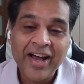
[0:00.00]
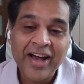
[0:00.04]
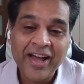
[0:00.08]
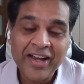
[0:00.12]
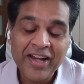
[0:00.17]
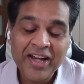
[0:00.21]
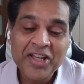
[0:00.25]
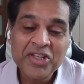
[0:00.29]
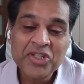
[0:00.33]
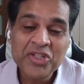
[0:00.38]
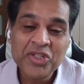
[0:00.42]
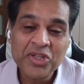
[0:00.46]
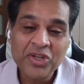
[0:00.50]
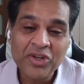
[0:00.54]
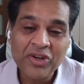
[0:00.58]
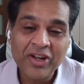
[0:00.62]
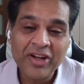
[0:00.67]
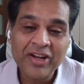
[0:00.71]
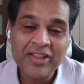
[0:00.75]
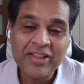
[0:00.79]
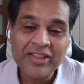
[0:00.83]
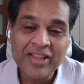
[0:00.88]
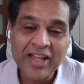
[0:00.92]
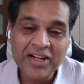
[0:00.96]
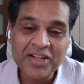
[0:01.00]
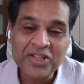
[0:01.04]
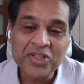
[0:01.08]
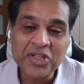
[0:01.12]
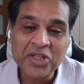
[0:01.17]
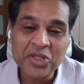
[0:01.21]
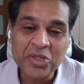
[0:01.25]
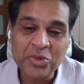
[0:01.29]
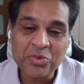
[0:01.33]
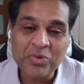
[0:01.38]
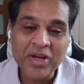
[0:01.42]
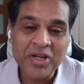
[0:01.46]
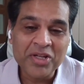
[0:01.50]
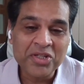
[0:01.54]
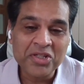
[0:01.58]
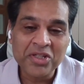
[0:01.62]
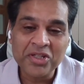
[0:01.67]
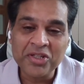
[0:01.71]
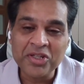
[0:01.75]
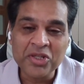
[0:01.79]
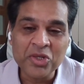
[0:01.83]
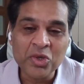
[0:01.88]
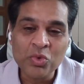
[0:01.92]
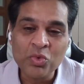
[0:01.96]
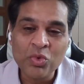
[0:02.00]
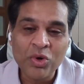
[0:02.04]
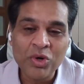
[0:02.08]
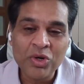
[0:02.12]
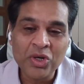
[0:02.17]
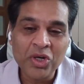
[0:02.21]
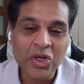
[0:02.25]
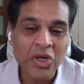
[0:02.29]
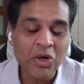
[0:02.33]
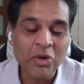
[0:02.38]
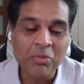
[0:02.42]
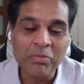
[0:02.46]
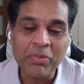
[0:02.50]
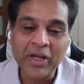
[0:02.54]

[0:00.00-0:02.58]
Unless you're in that situation, you won't know,